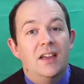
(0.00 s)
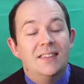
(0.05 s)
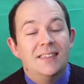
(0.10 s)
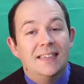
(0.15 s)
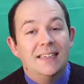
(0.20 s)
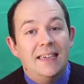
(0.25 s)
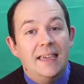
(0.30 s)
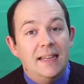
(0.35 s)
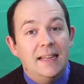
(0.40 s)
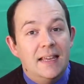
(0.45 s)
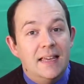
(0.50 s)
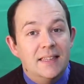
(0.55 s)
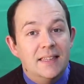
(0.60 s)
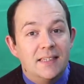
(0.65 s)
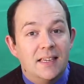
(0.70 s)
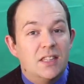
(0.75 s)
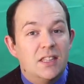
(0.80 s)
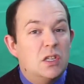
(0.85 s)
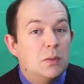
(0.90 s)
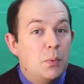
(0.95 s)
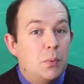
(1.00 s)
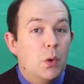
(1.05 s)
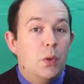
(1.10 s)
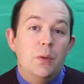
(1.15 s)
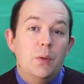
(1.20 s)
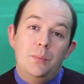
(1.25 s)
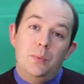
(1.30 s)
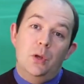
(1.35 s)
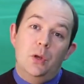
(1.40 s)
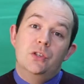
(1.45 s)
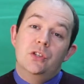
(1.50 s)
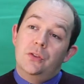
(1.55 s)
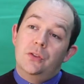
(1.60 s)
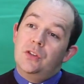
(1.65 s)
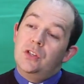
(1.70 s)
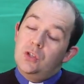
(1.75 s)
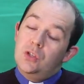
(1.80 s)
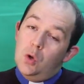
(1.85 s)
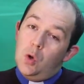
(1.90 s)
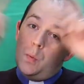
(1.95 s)
to kill it, and to put the blood on
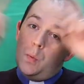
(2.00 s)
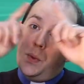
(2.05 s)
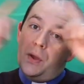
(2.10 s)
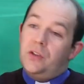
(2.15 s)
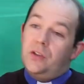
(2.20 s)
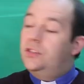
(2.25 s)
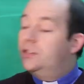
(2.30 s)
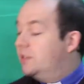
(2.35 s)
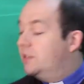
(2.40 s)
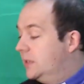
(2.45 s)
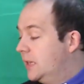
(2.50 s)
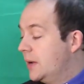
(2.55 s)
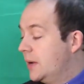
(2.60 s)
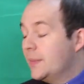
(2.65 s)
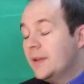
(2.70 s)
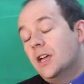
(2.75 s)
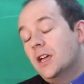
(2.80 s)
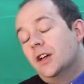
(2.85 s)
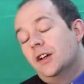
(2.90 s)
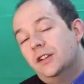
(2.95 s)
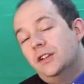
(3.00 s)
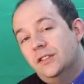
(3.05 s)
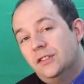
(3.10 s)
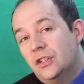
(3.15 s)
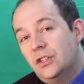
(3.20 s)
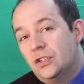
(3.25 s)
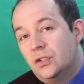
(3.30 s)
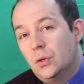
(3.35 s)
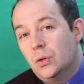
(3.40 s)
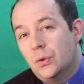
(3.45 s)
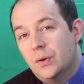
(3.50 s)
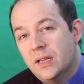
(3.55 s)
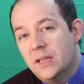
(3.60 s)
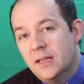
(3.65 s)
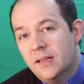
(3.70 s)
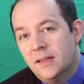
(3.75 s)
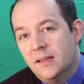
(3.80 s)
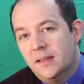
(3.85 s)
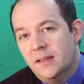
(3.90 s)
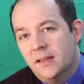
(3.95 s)
the doorposts, like we heard in the story.